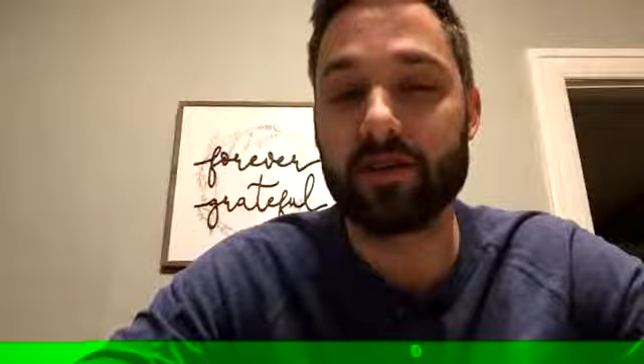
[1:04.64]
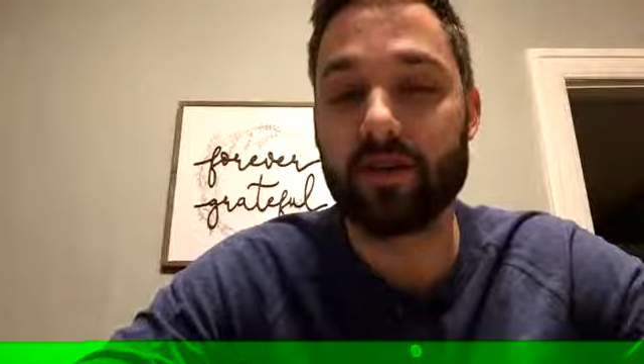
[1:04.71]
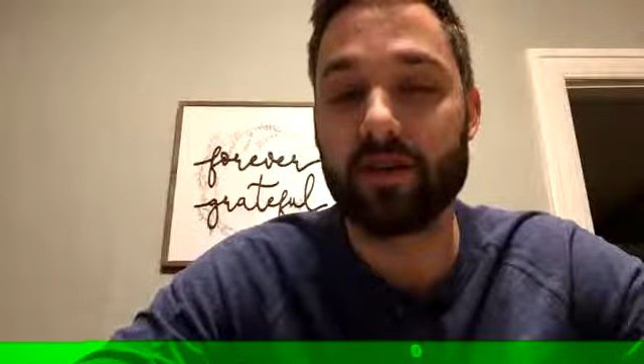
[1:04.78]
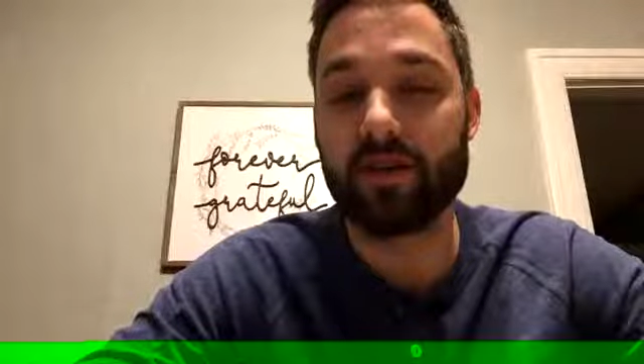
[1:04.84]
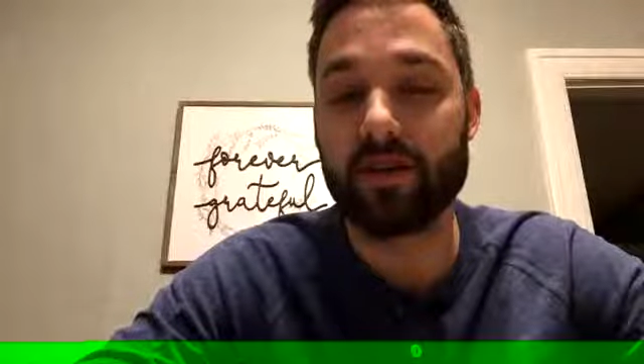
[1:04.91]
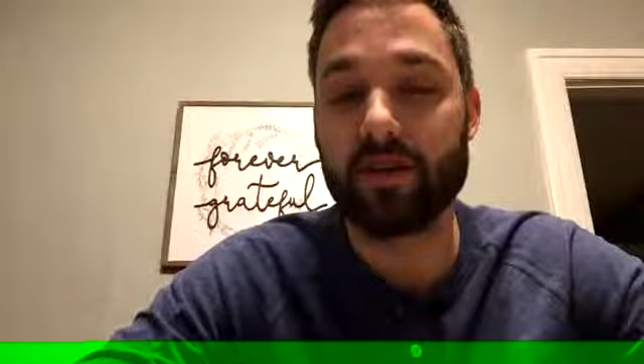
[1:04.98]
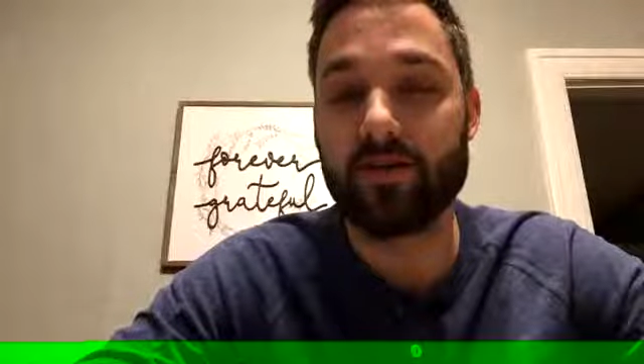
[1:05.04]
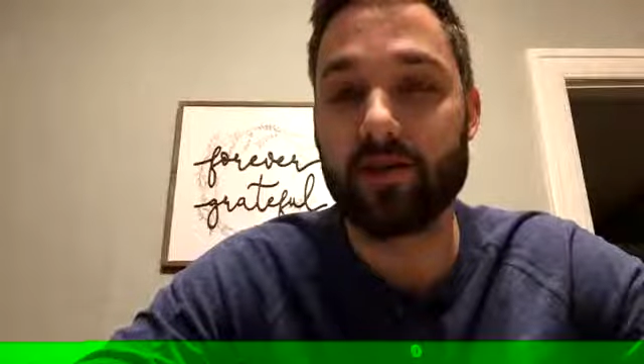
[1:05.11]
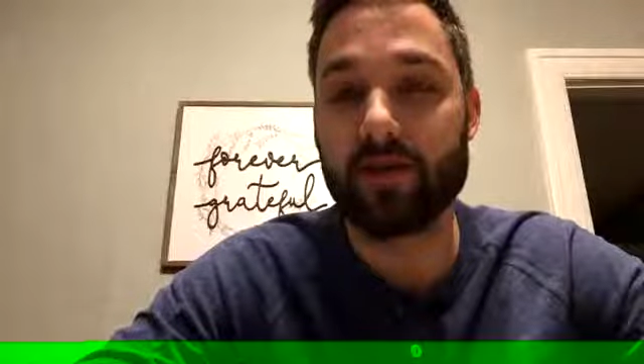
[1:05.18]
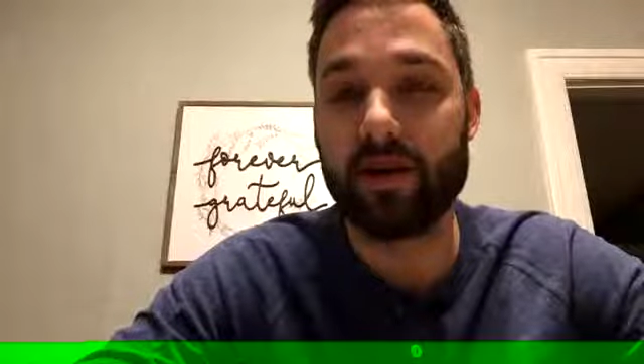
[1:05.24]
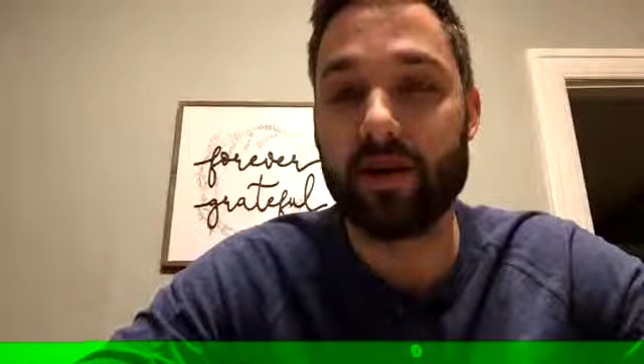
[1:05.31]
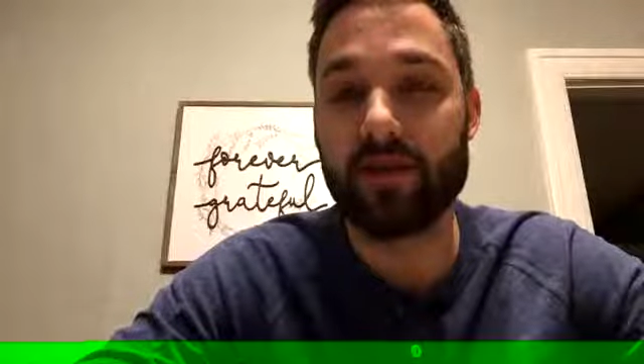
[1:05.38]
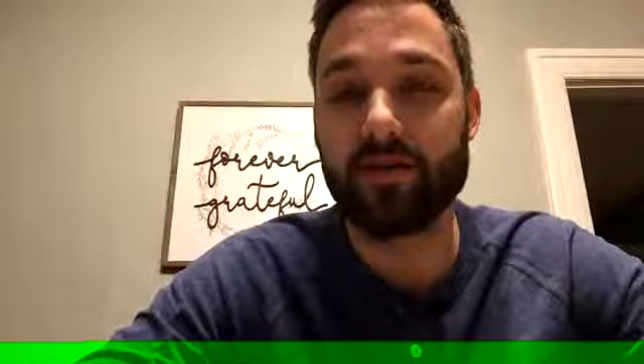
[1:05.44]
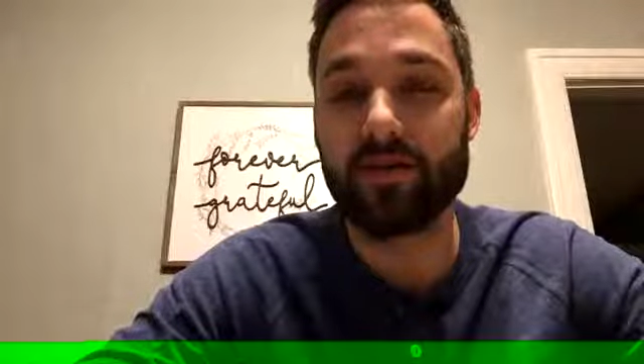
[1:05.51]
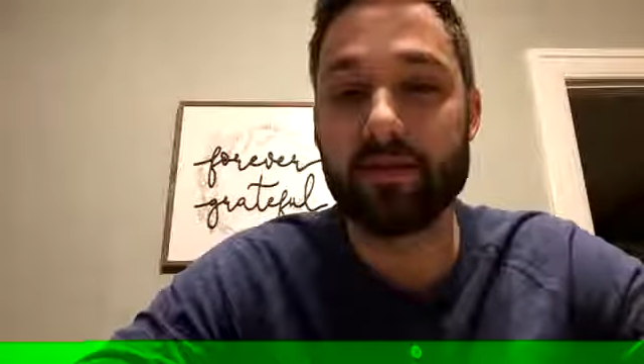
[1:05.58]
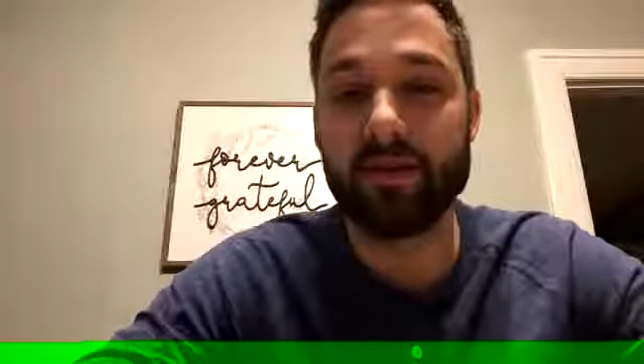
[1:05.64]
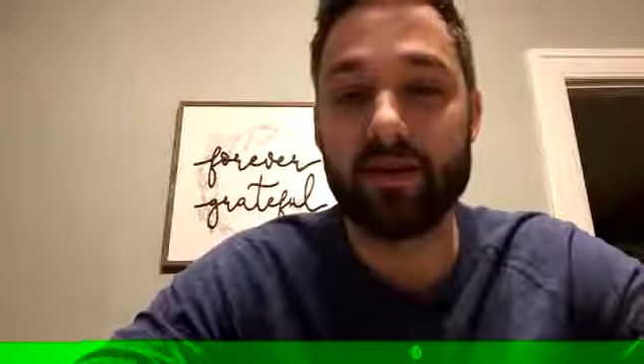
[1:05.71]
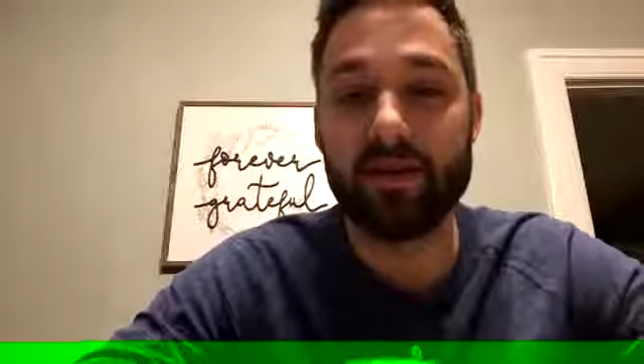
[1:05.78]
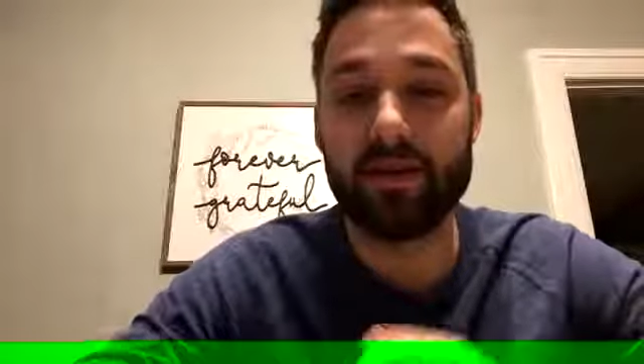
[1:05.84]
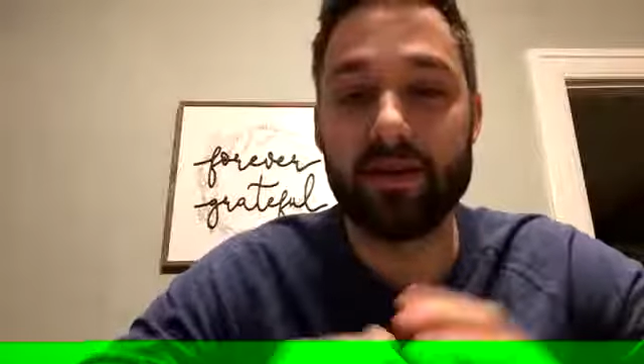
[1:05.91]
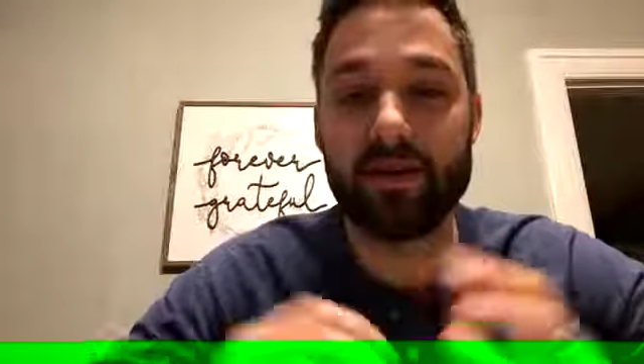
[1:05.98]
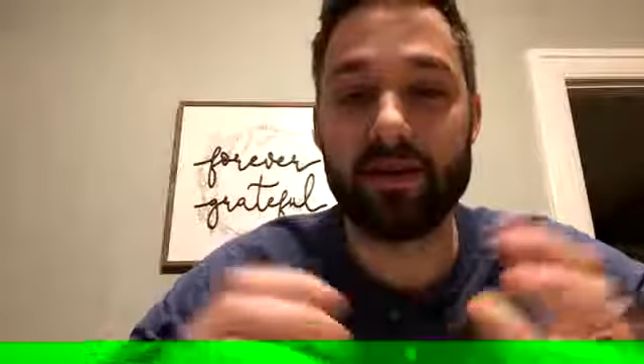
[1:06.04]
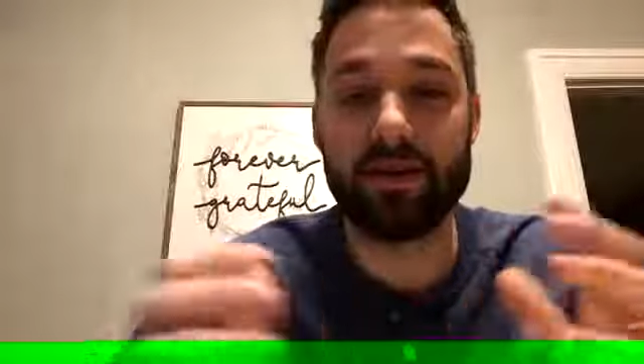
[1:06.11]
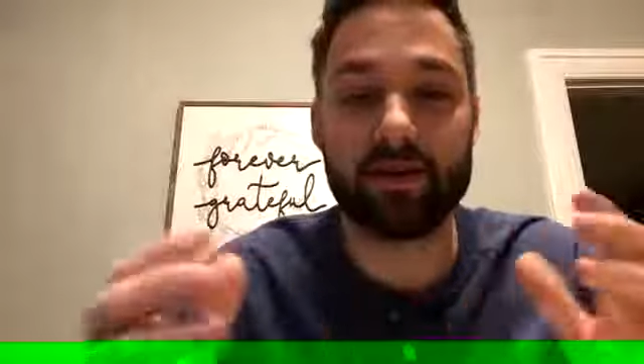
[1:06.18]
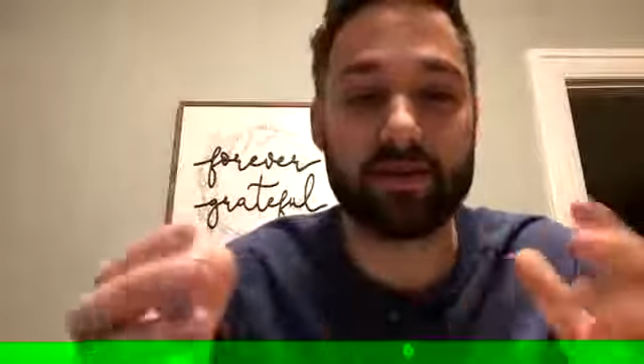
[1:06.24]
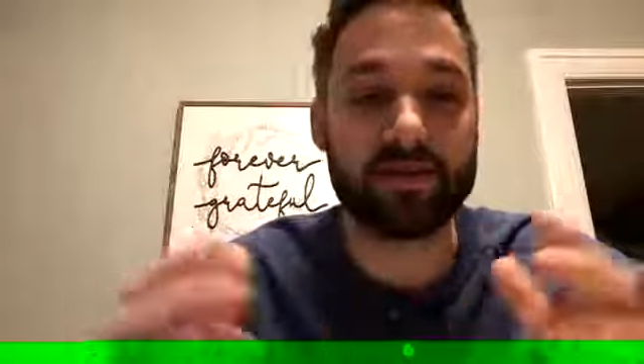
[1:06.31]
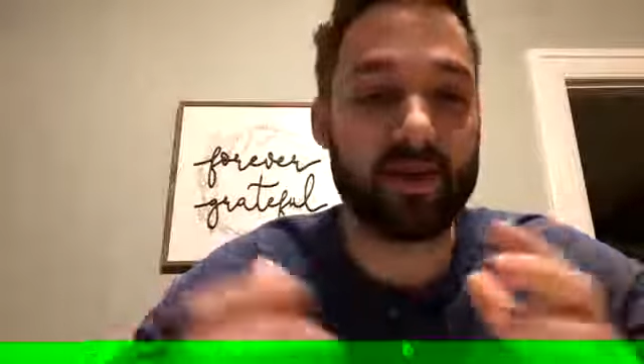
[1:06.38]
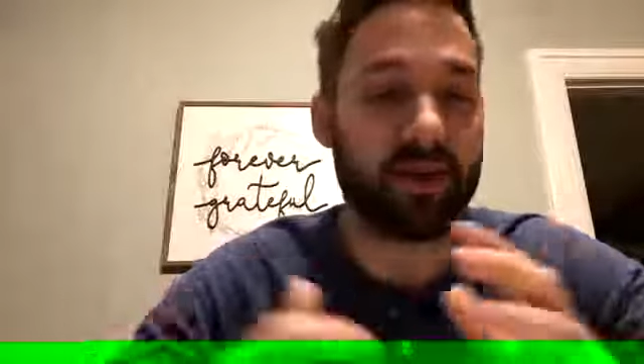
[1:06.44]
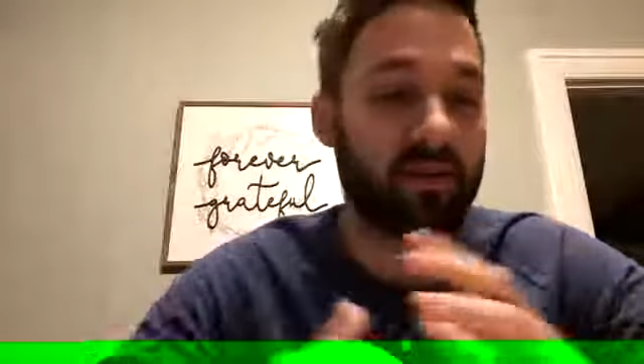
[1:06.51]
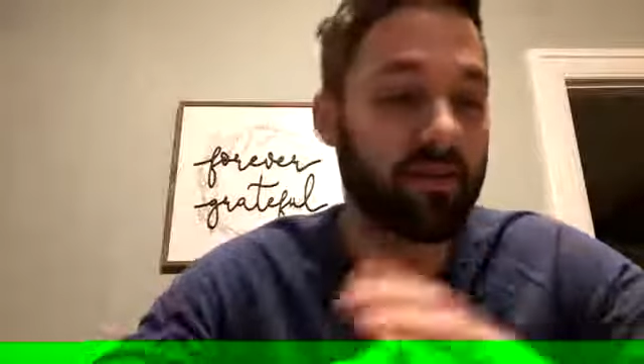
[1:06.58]
kind of come around a
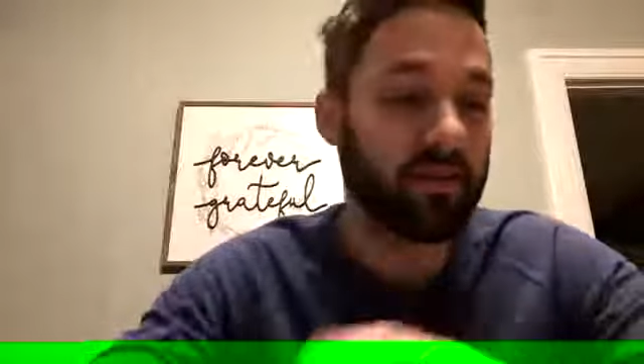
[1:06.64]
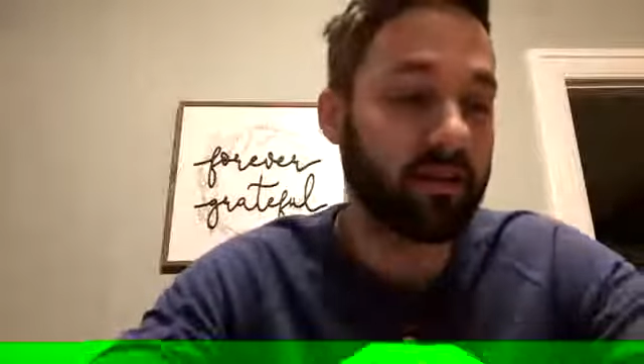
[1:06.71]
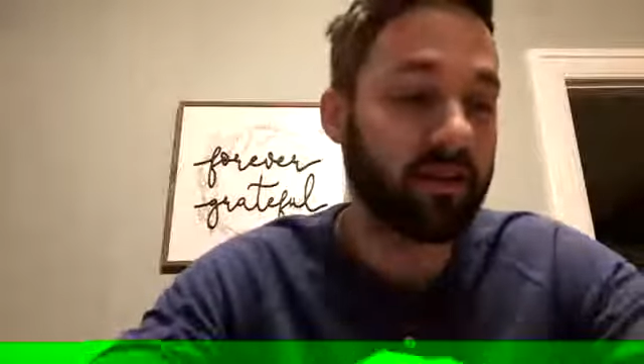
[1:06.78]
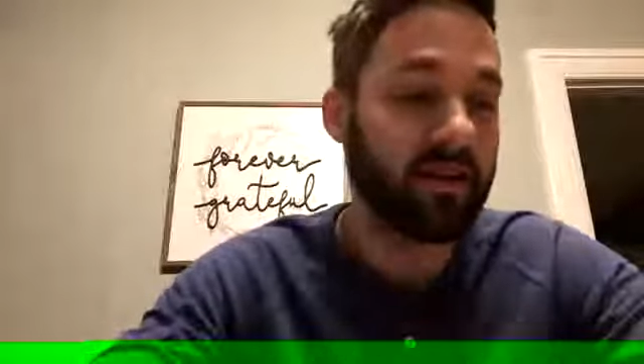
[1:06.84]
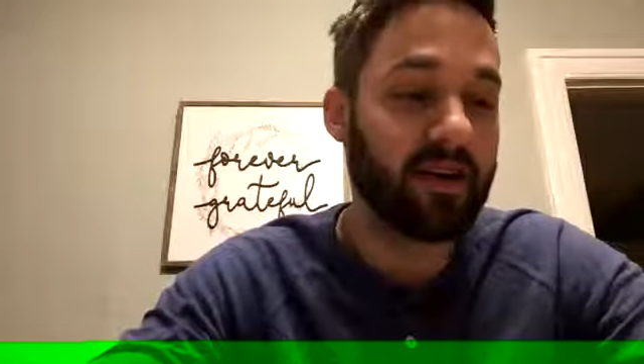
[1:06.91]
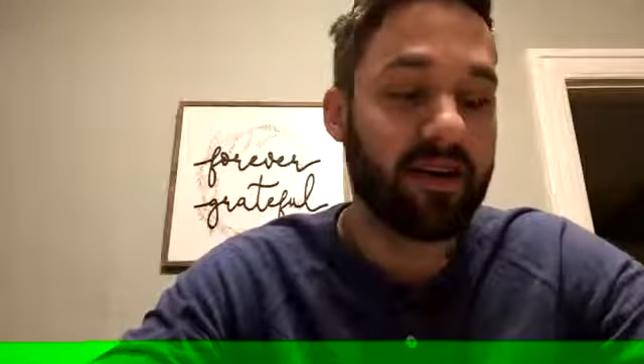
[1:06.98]
singular